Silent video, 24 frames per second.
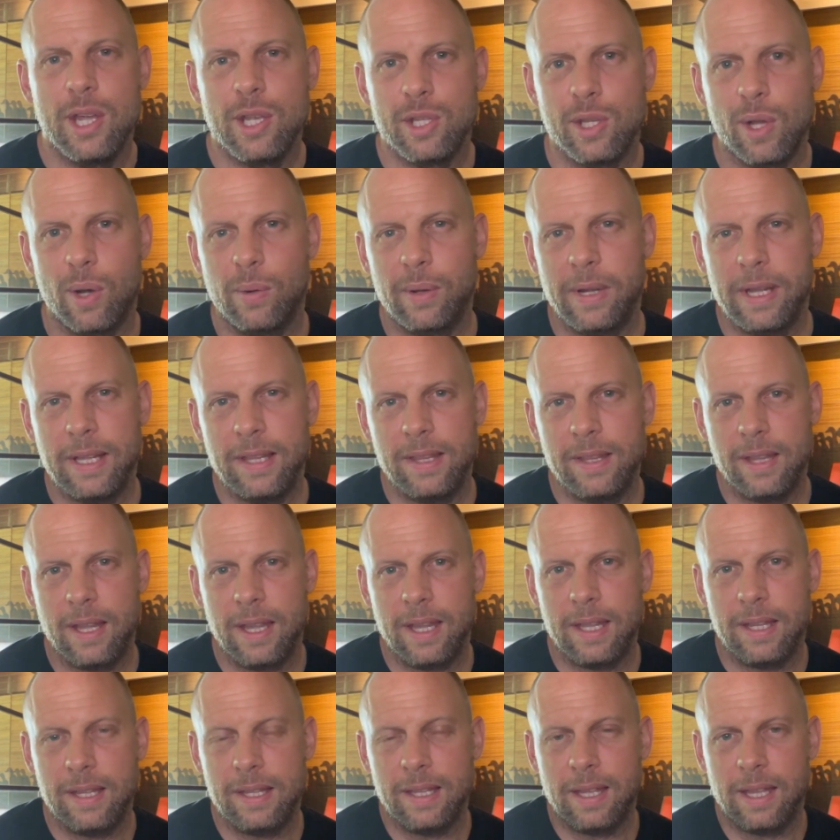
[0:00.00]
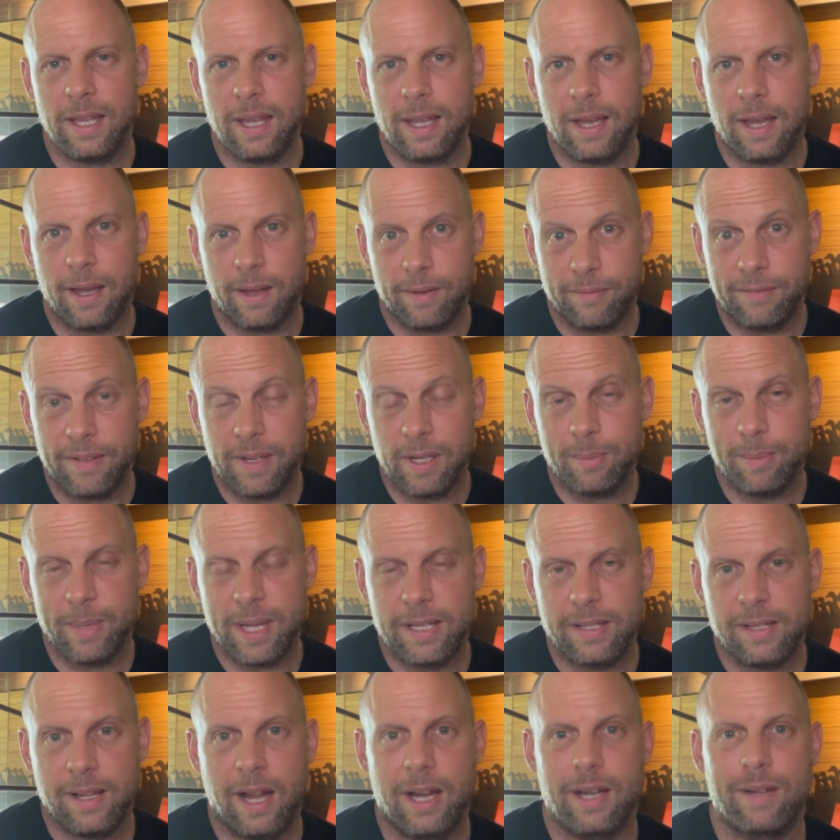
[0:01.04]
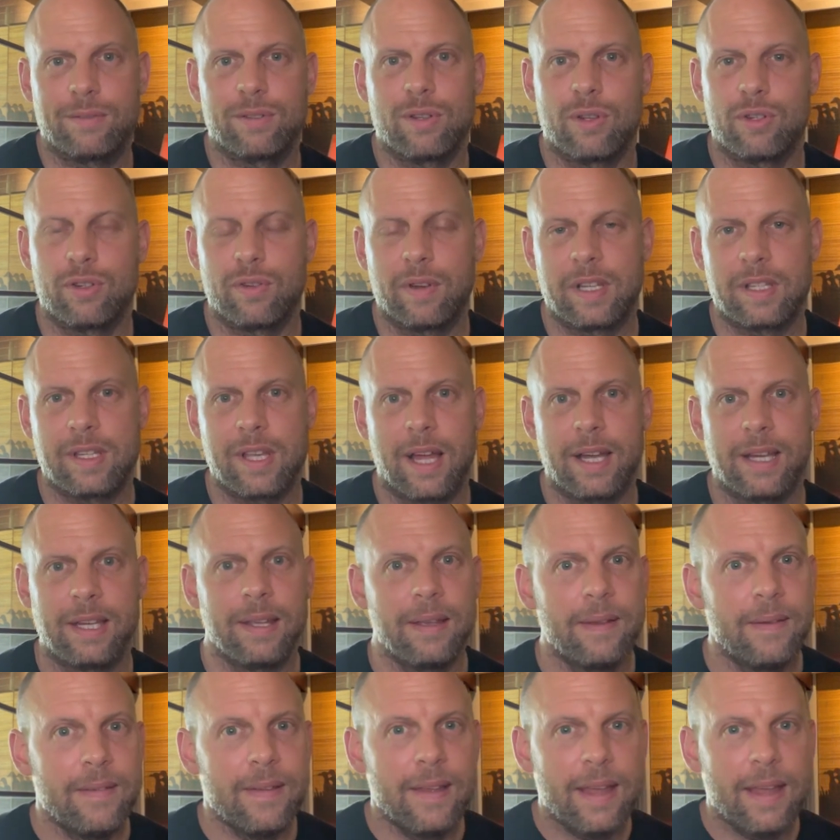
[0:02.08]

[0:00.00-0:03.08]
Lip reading: So in fear-based kind of social anxiety.